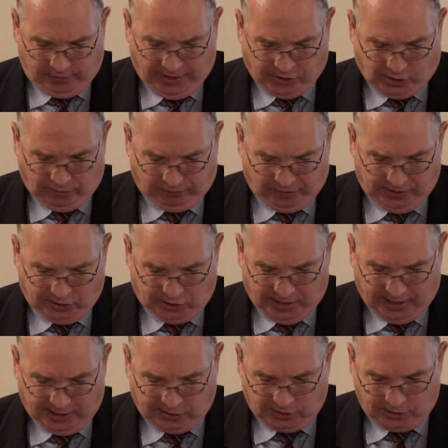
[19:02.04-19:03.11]
aggressively
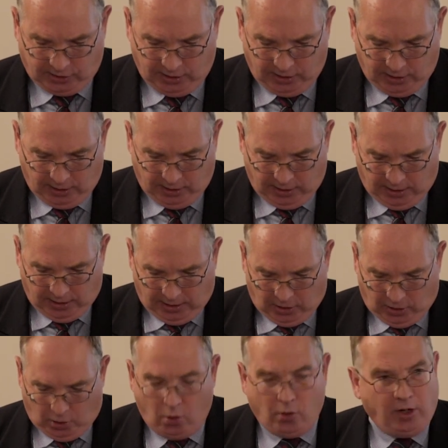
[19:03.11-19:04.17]
says,
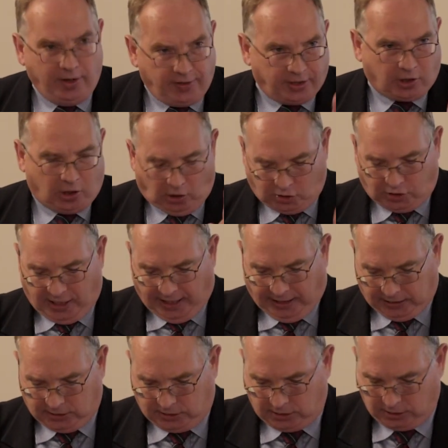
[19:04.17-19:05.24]
"Only the
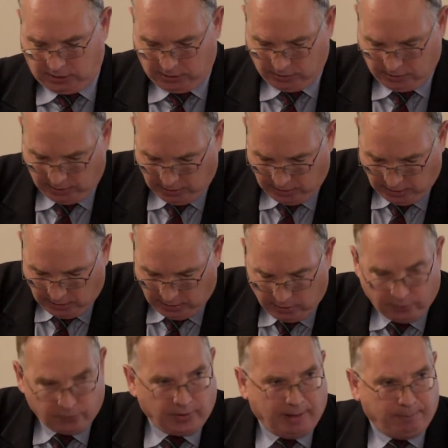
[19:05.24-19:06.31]
Cossacks
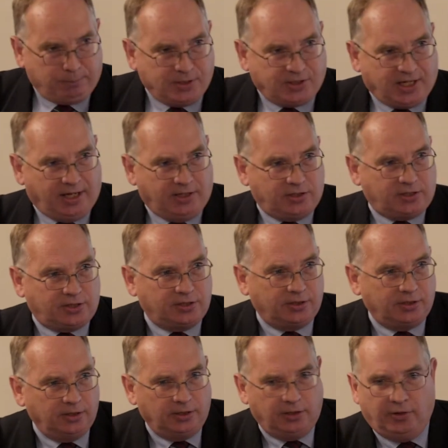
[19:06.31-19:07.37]
represent,"
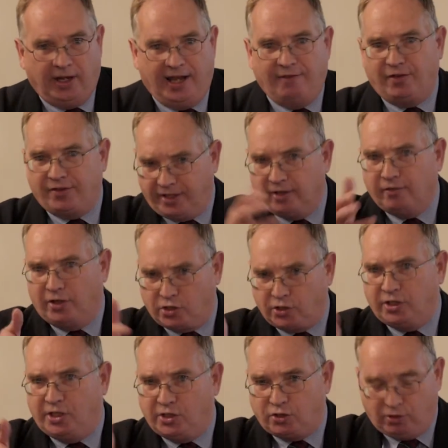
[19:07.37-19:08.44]
everything in
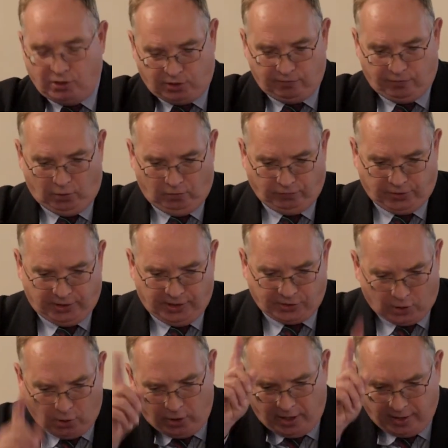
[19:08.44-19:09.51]
Russian history is involved in
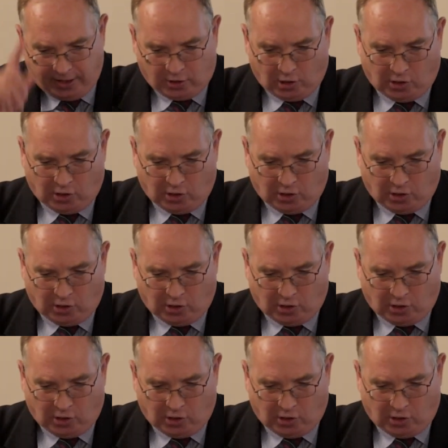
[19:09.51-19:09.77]
this, "only the